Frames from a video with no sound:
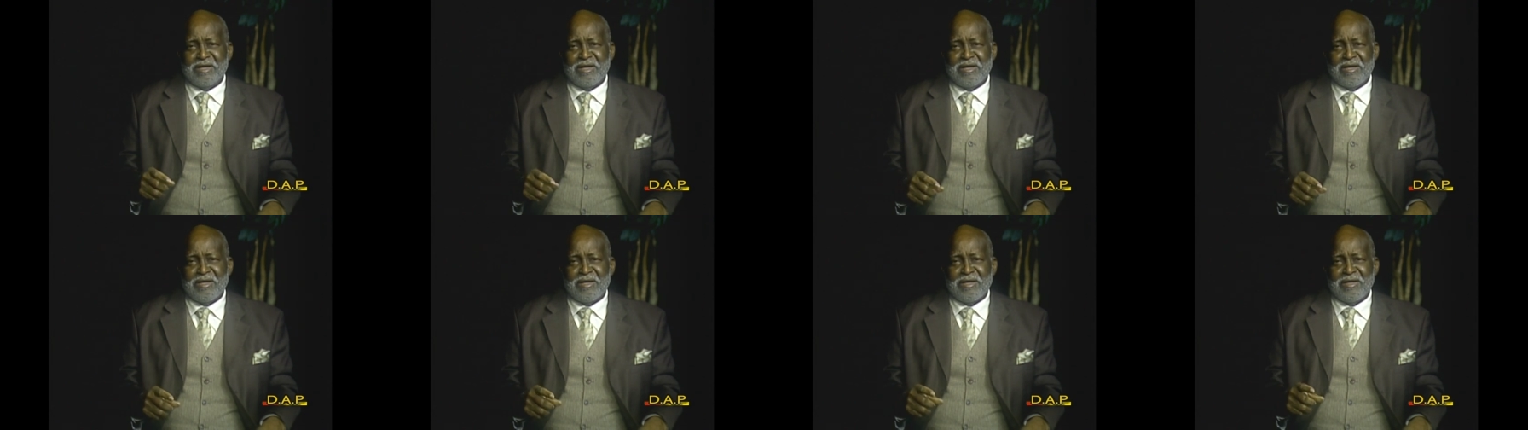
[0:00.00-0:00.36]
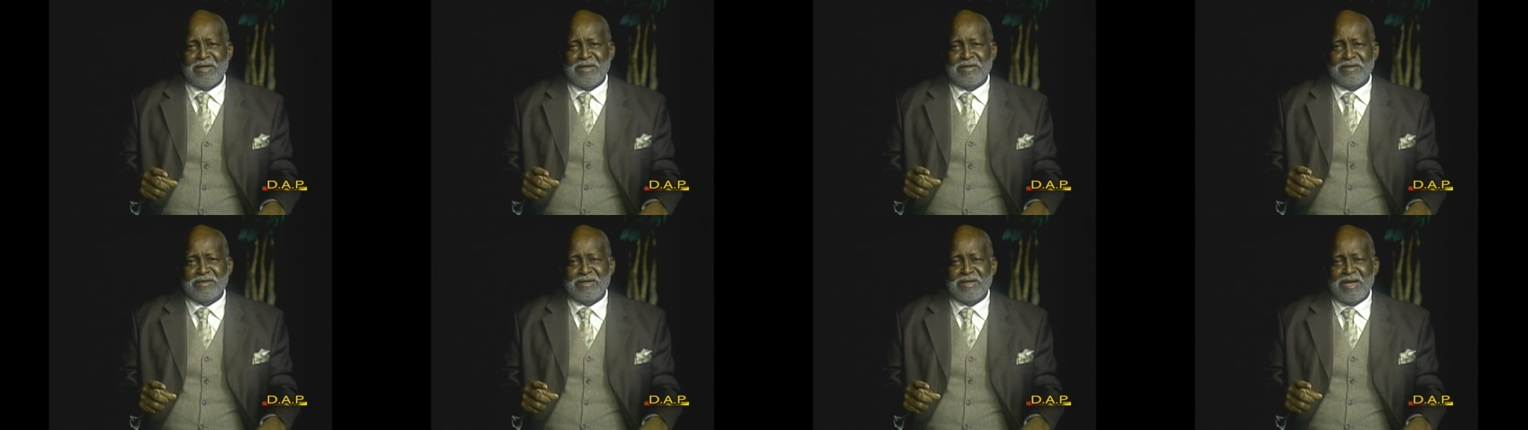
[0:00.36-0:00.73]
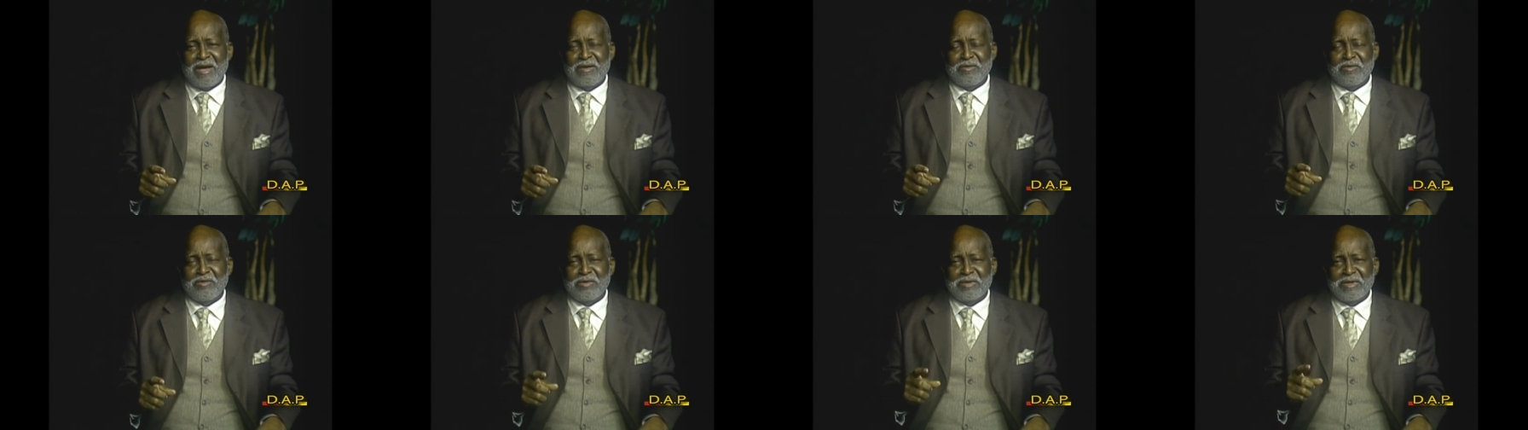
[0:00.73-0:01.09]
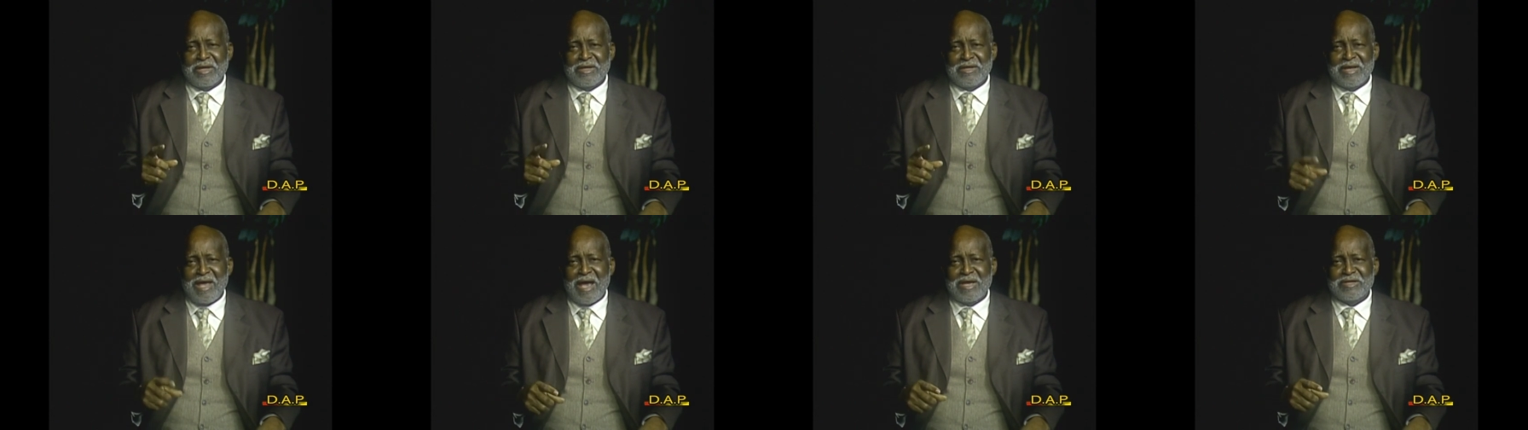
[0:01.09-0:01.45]
not only
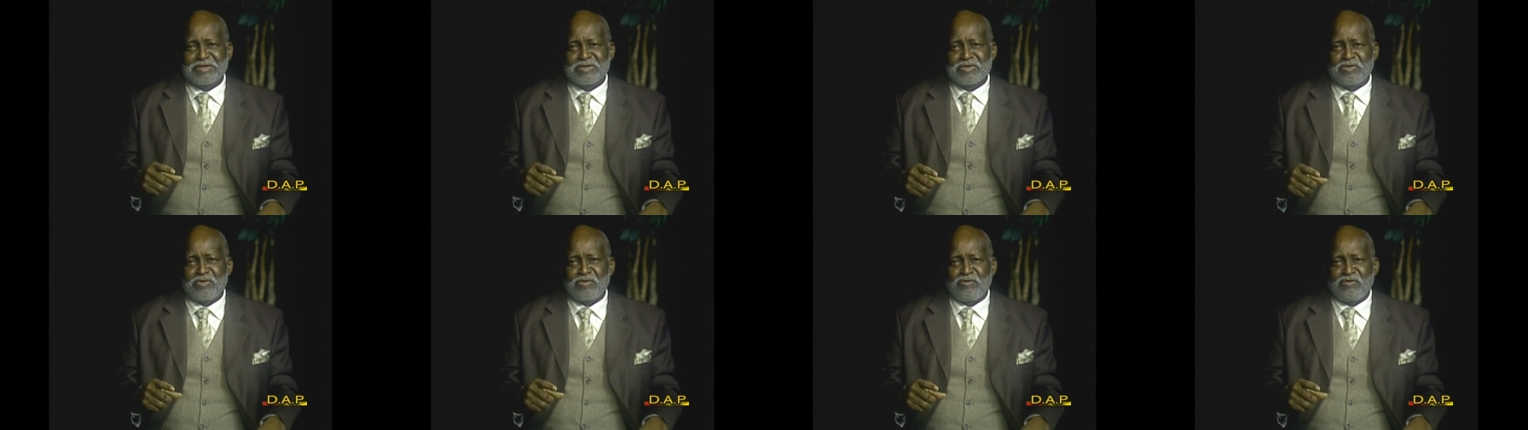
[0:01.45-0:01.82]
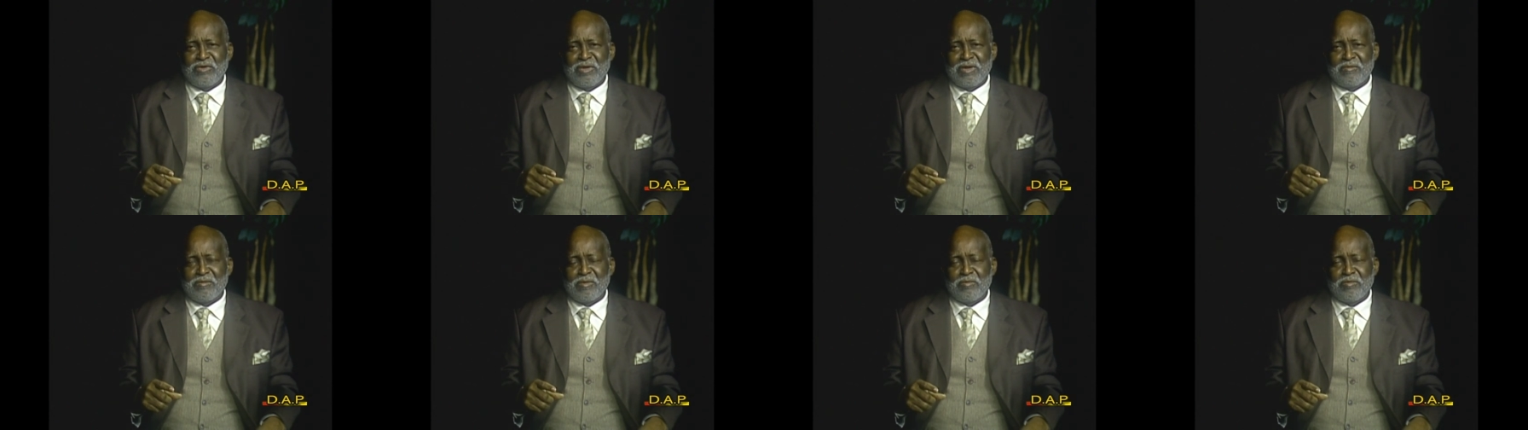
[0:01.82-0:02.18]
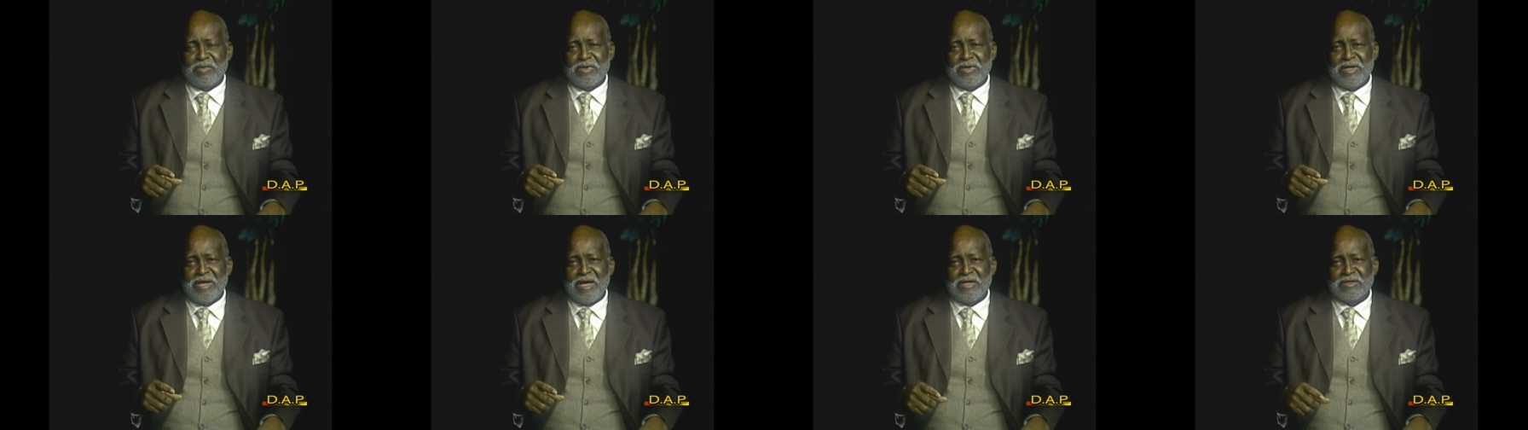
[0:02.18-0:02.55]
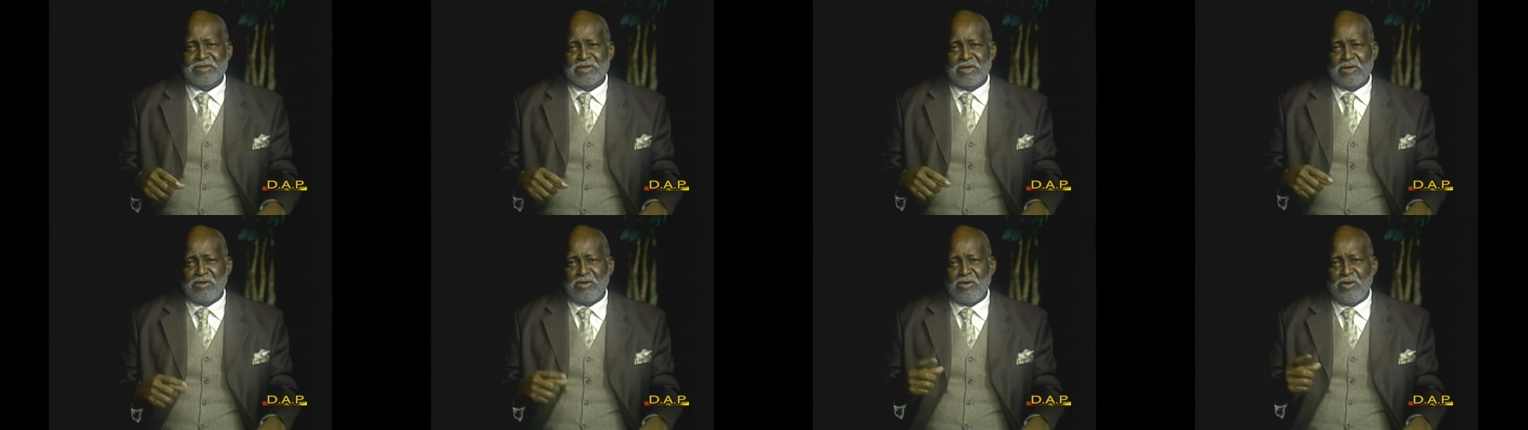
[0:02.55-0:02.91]
a national flavor, but he
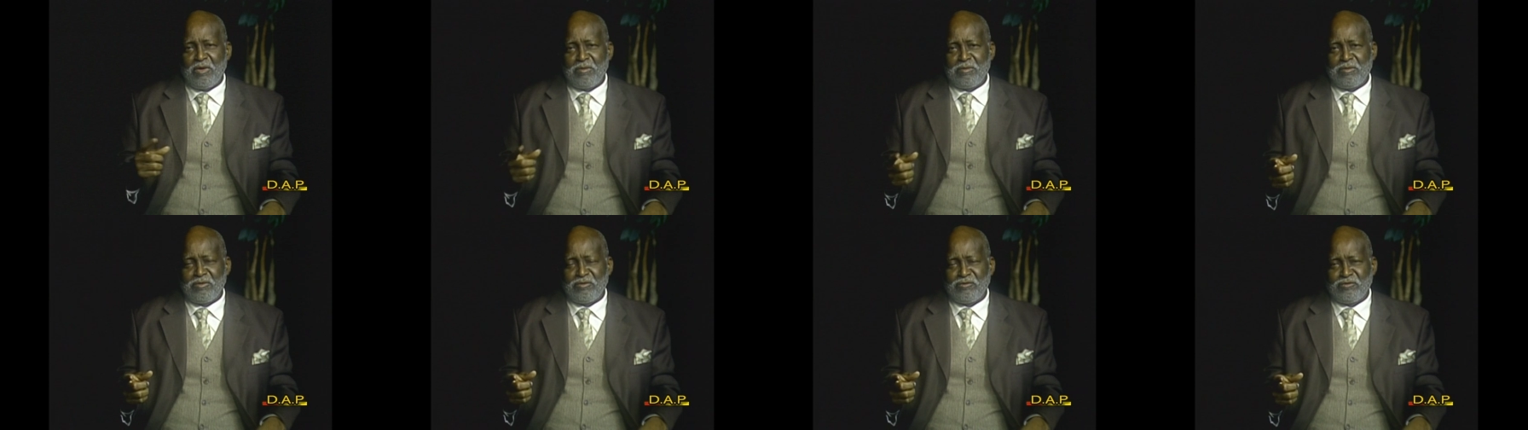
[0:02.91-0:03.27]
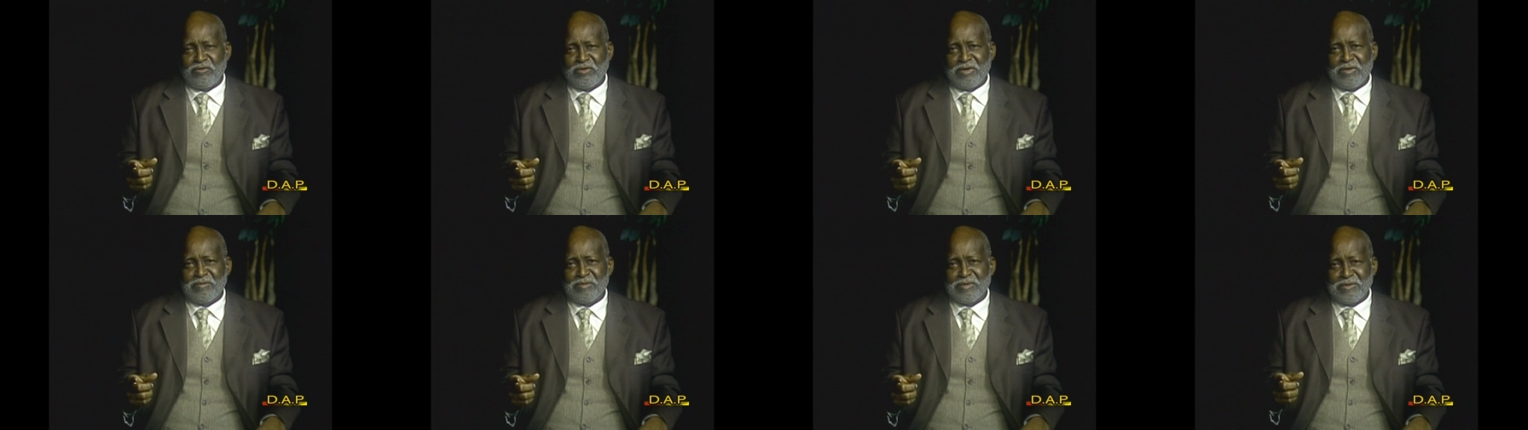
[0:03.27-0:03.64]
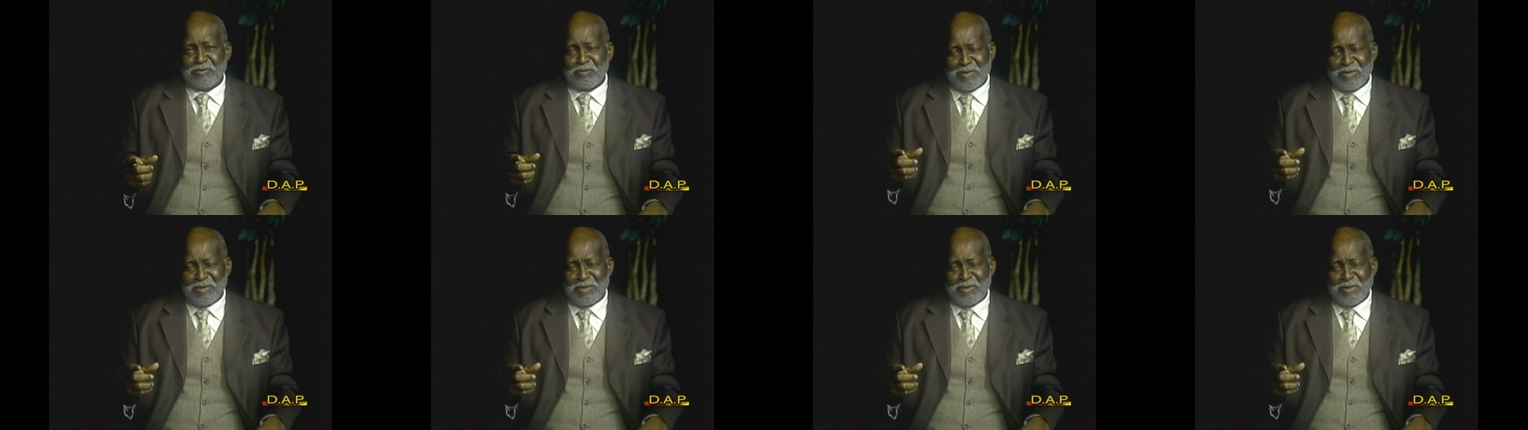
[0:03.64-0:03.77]
has a global flavor.